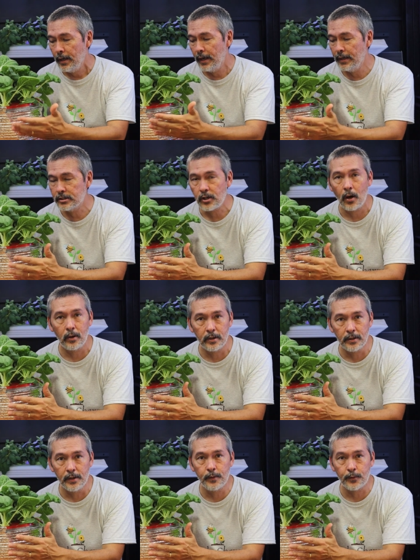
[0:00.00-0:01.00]
and it's hard
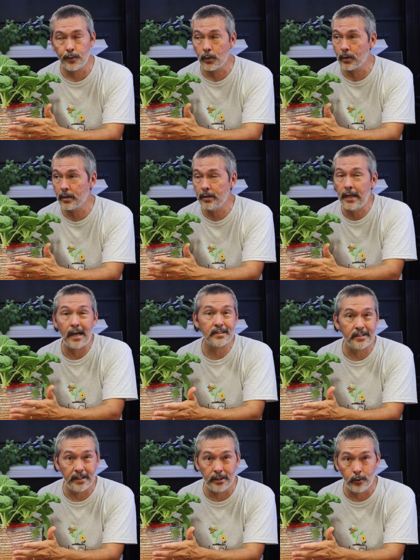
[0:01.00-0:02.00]
to live in Florida and
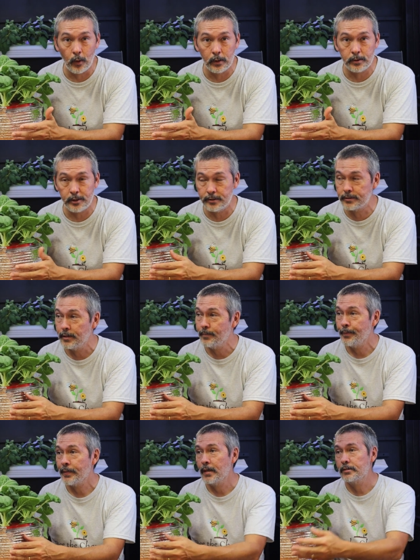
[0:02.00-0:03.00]
not see any roaches.
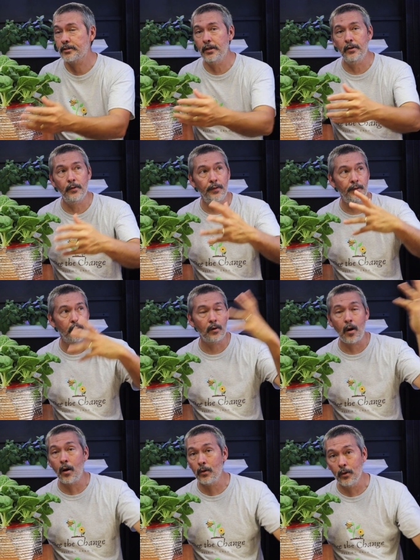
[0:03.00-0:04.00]
So
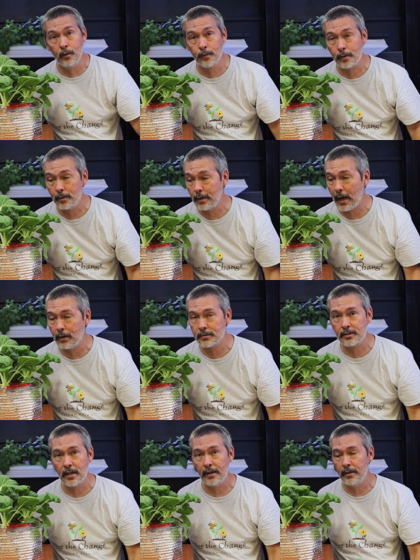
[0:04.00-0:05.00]
they're all over
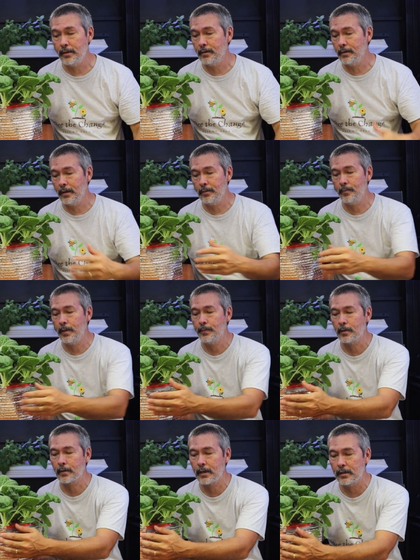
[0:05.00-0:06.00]
outside and, and
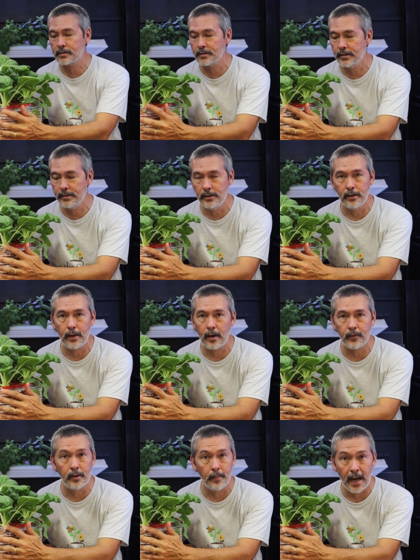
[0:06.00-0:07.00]
people are constantly, you know,
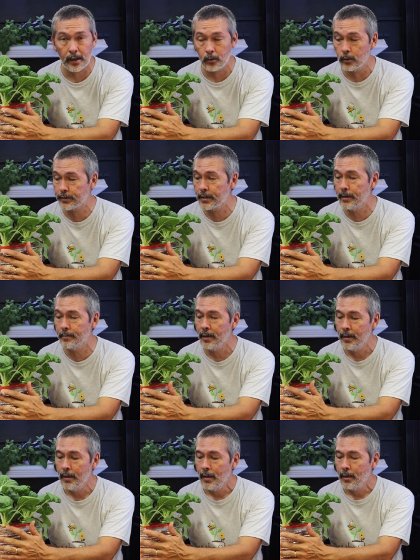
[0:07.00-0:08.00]
having a battle with
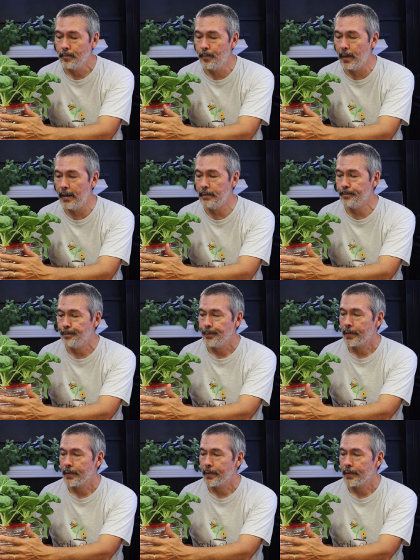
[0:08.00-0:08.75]
them. But